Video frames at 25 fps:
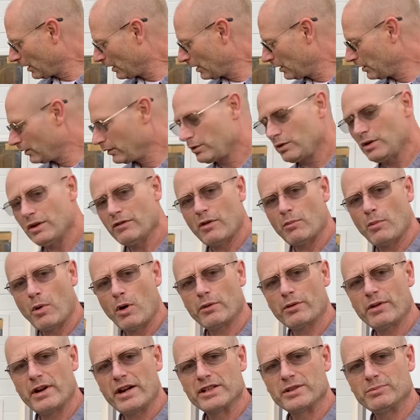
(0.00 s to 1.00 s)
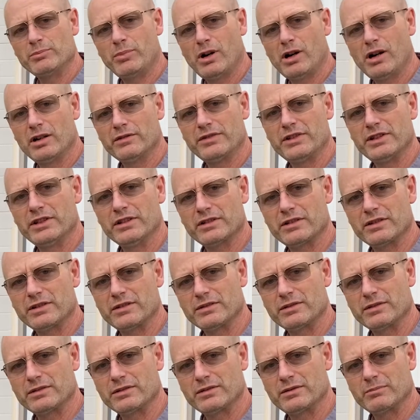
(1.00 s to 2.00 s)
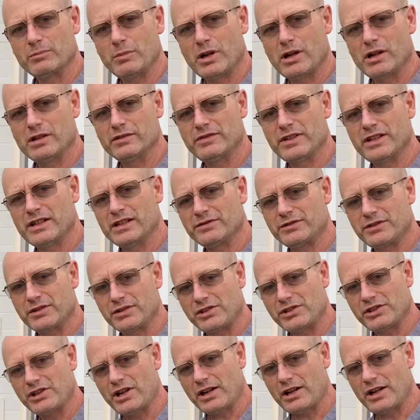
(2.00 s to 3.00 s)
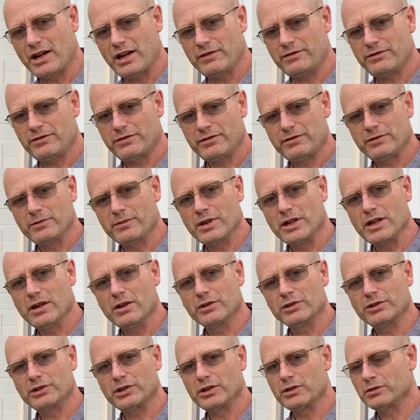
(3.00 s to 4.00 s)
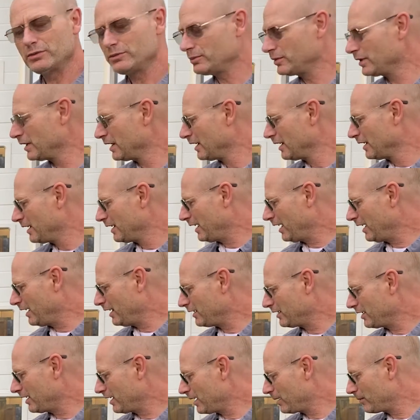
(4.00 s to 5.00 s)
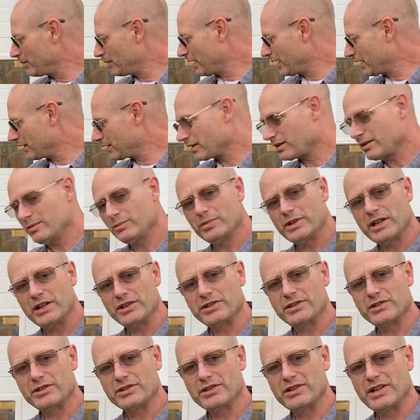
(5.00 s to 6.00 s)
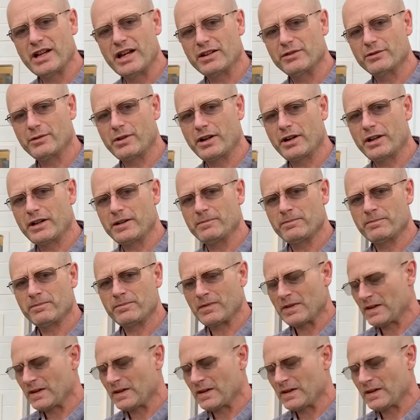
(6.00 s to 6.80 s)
We do have a motorized valve here, ball valve to shut off the ozone anytime that the compressor is not running.